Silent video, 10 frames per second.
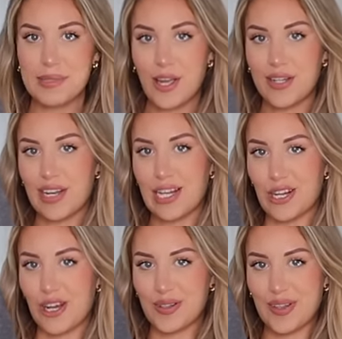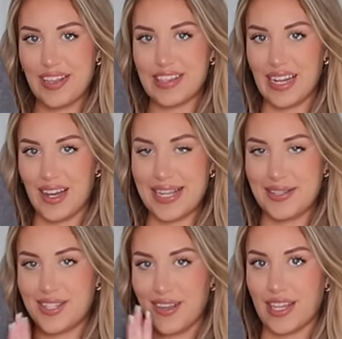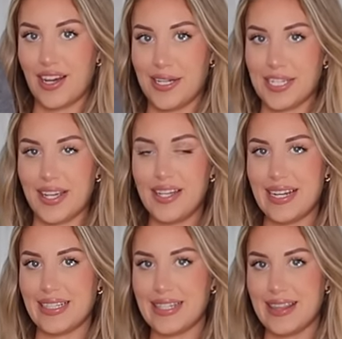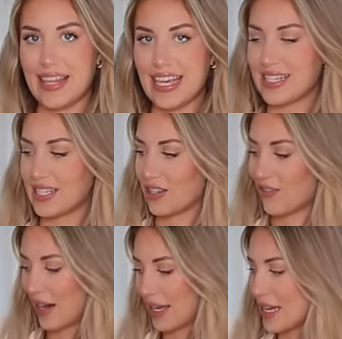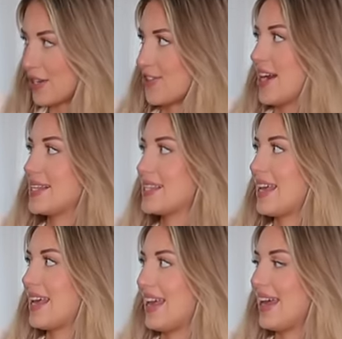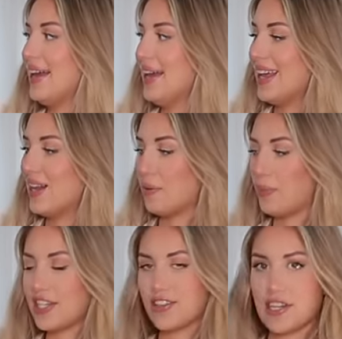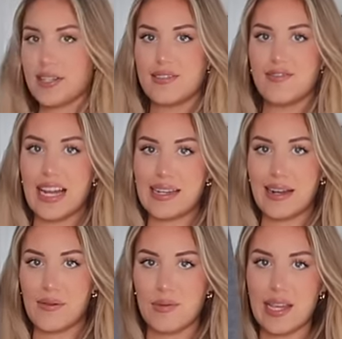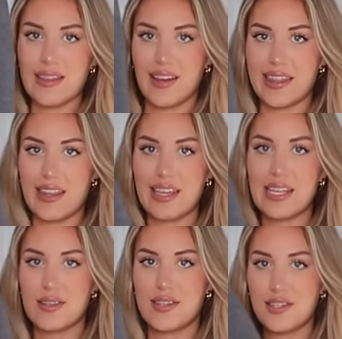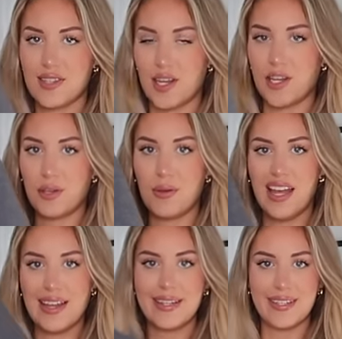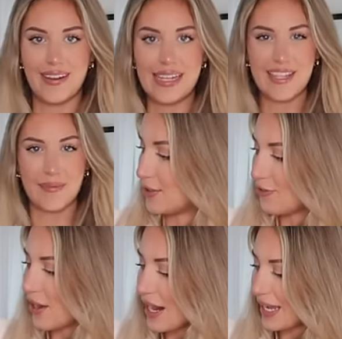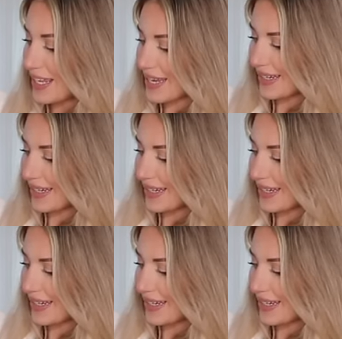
up is kind of along the lines of the cardigan, and it's this grey dress here, which I just fell in love with. I think it's so nice. It's grey,